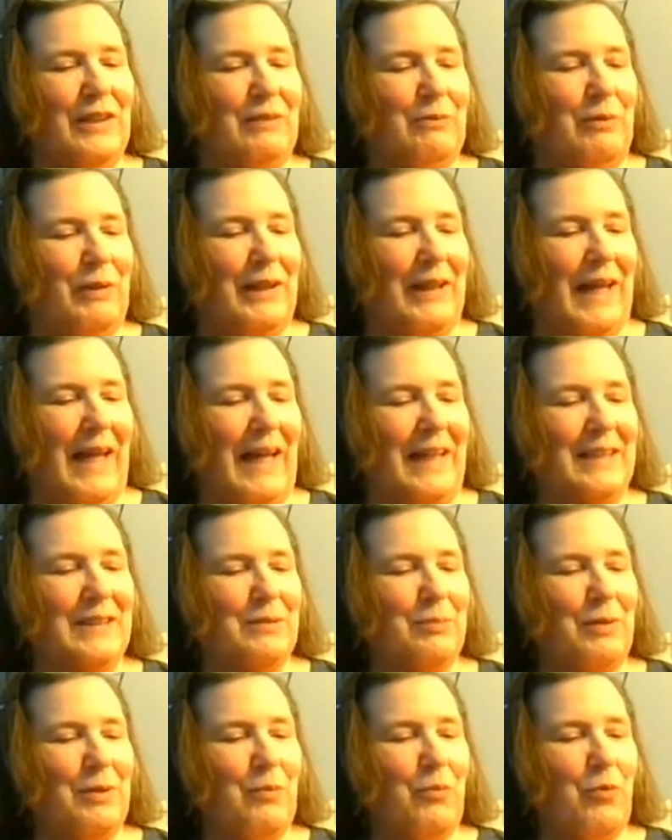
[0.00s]
Relax
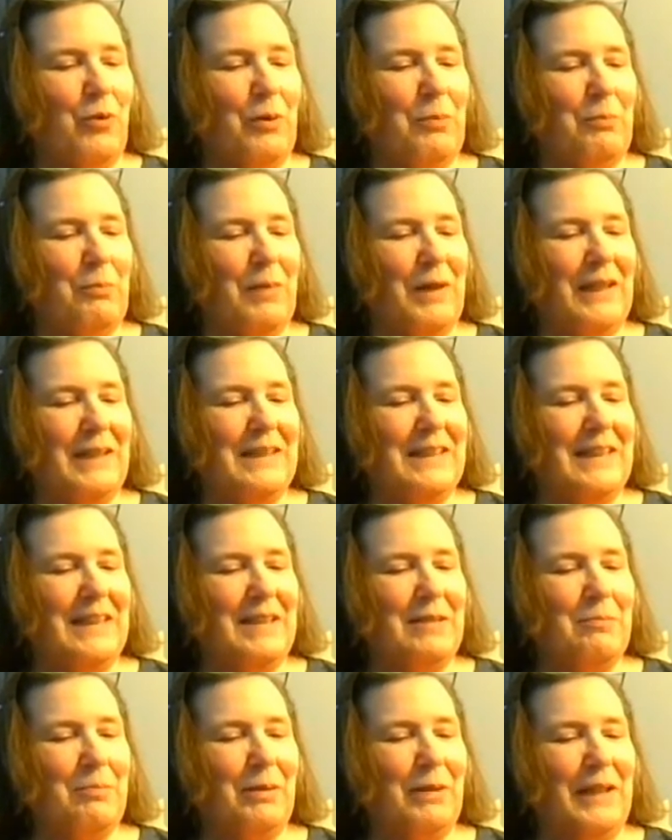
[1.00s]
with a warm mug of
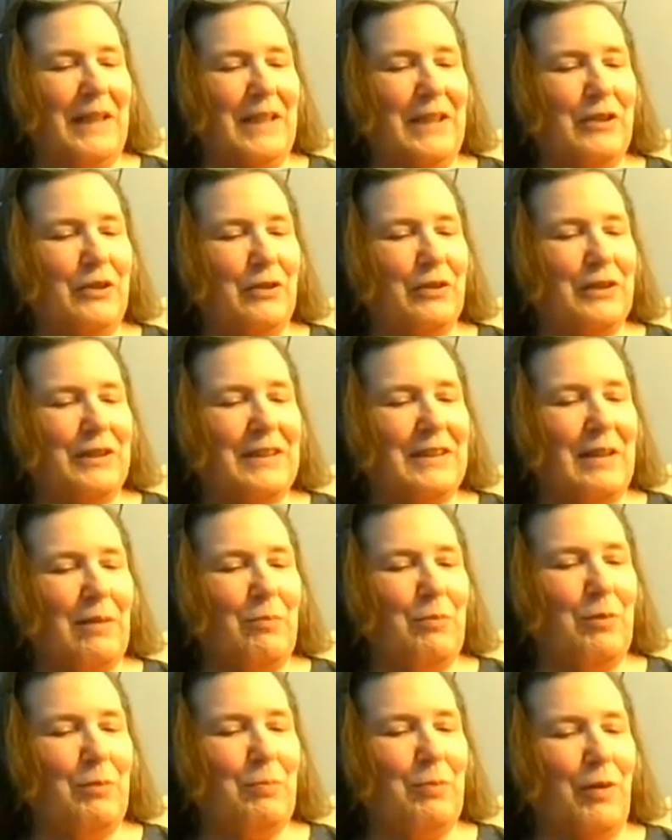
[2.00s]
tea and plan your
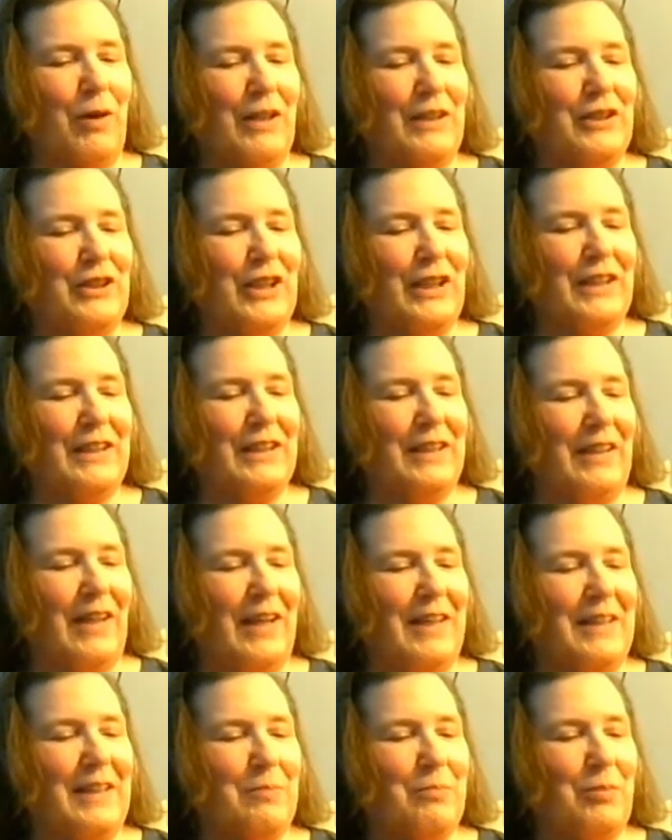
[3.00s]
summer project
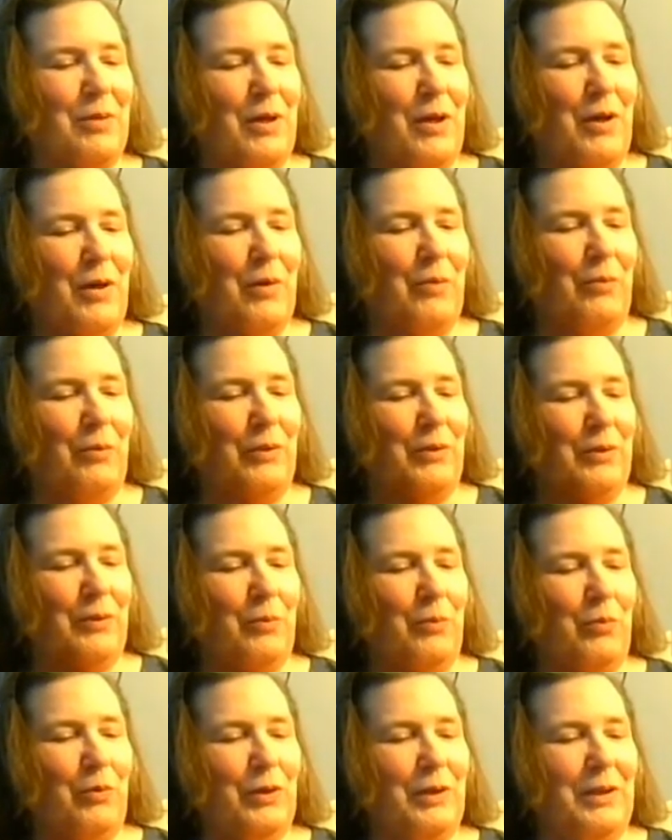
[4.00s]
lineup with your
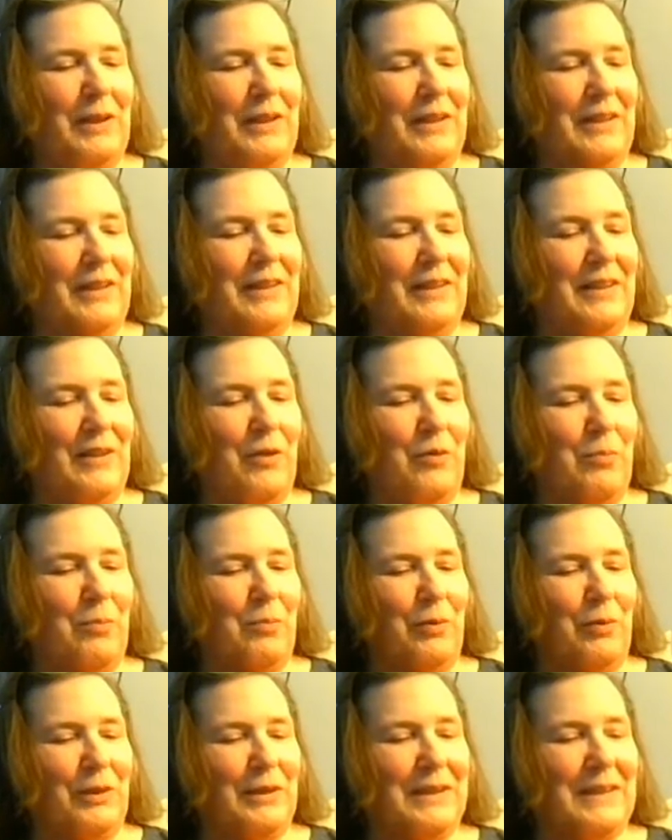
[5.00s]
woodland
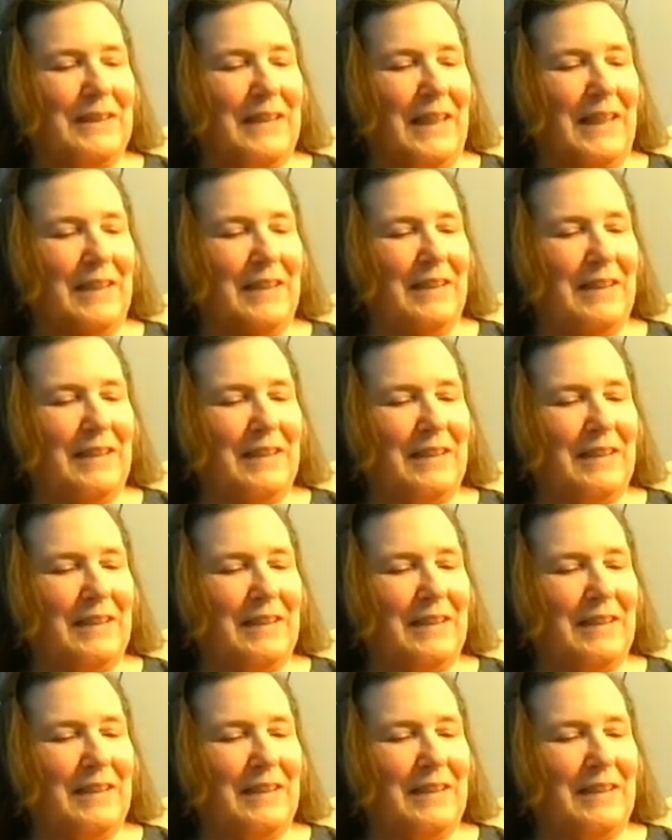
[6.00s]
notebook set.